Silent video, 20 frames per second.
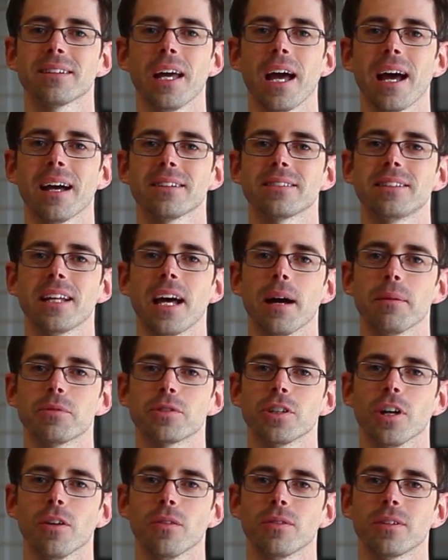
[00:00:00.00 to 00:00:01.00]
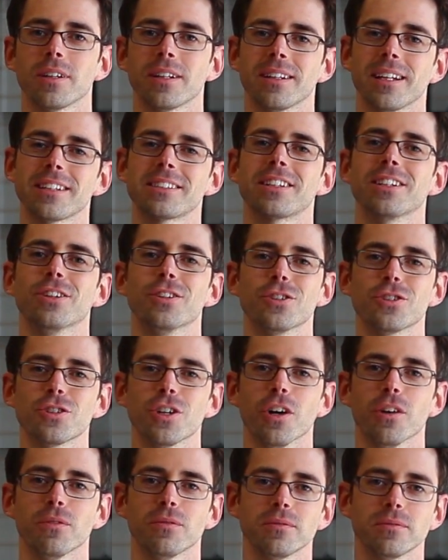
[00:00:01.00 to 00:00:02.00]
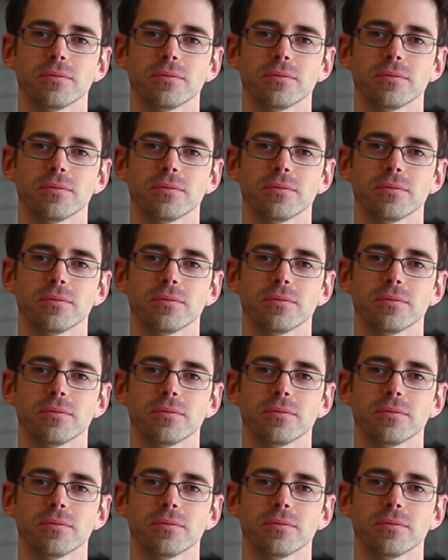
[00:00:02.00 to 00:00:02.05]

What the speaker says: The AskDAP show. Let's get into the show.